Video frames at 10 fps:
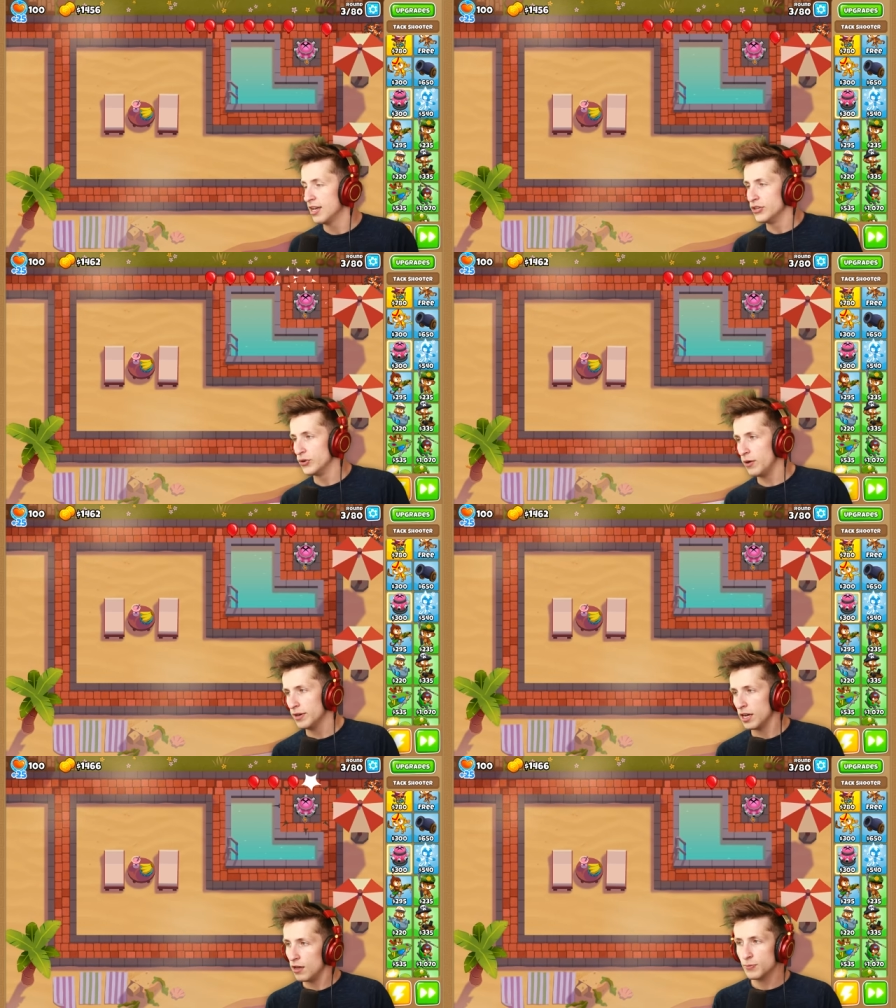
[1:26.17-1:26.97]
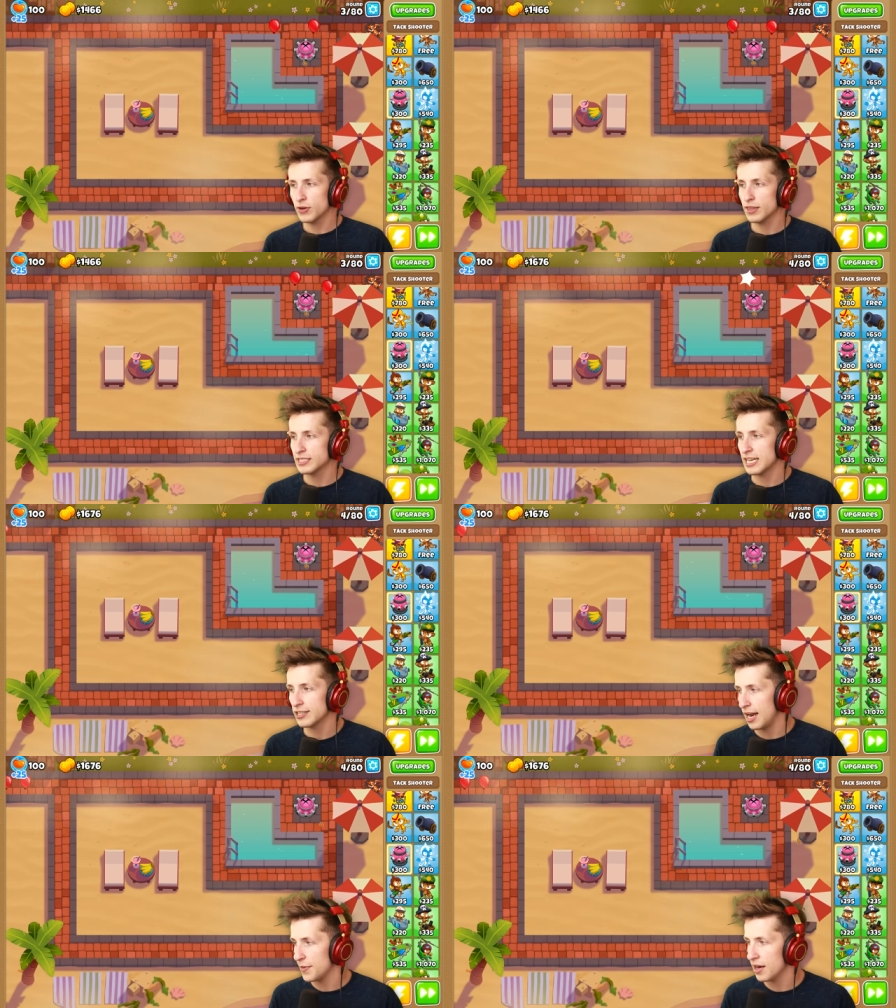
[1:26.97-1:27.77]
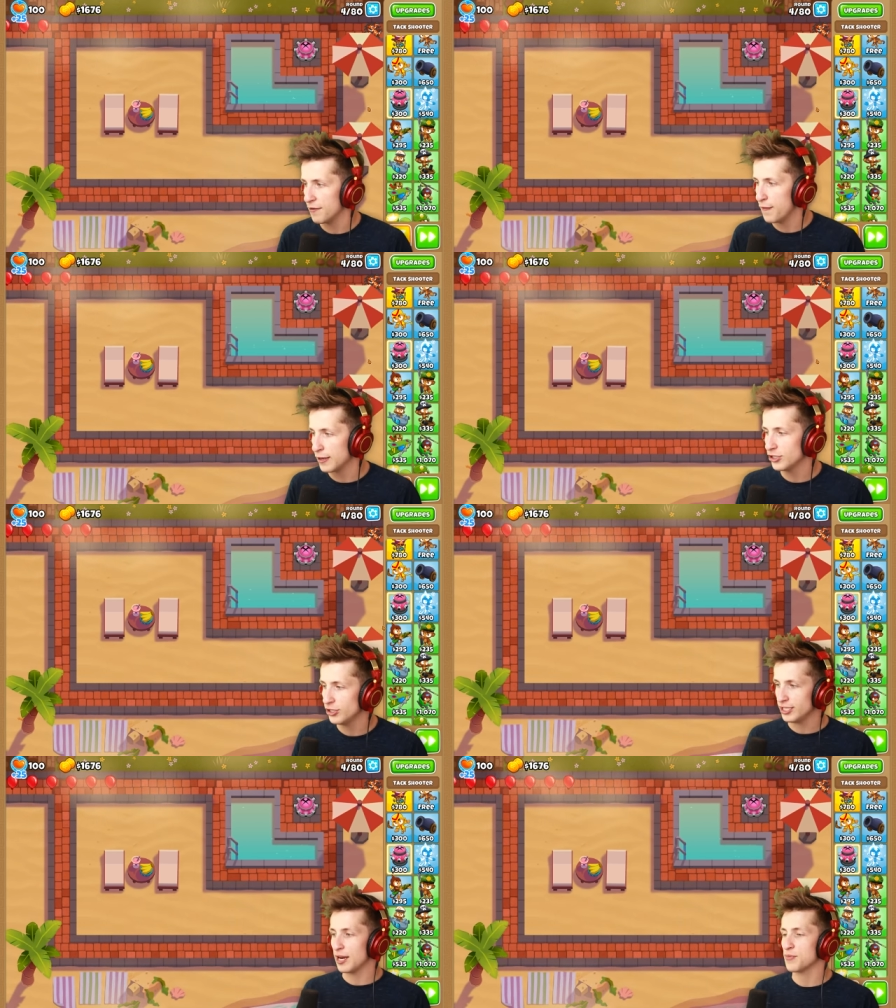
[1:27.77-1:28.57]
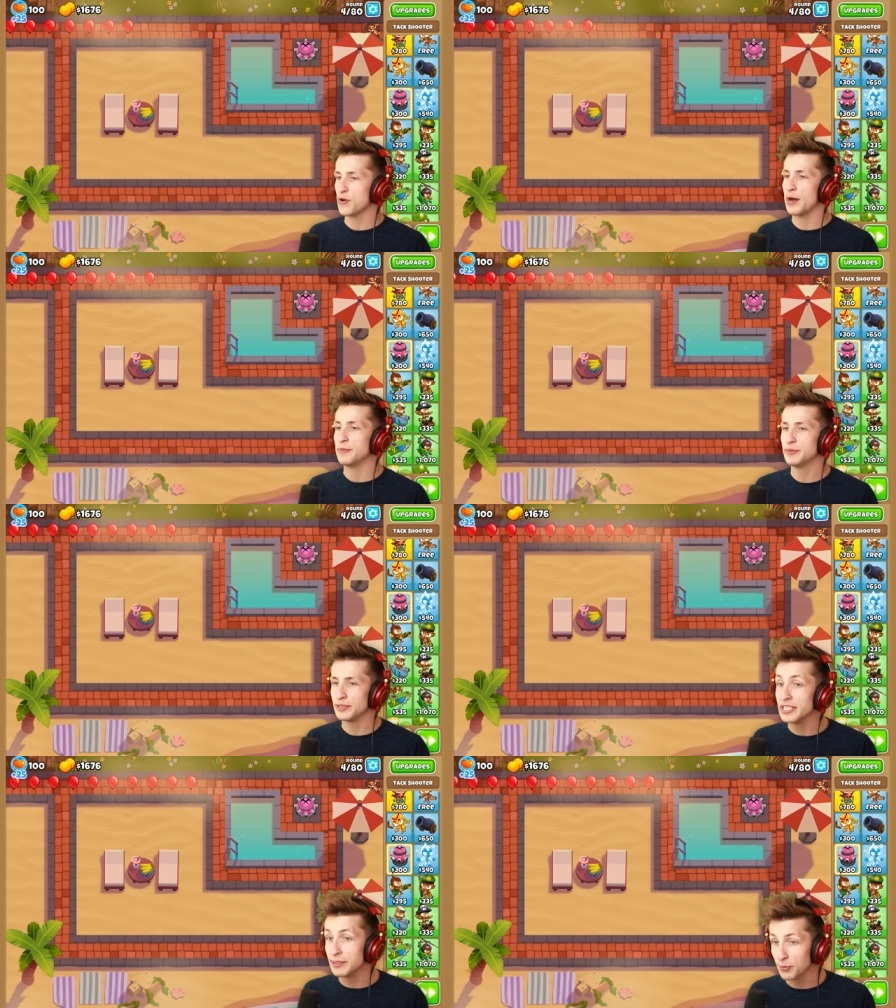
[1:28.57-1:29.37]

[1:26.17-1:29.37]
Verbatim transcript: Do I want to upgrade the tech? I mean, eventually I probably,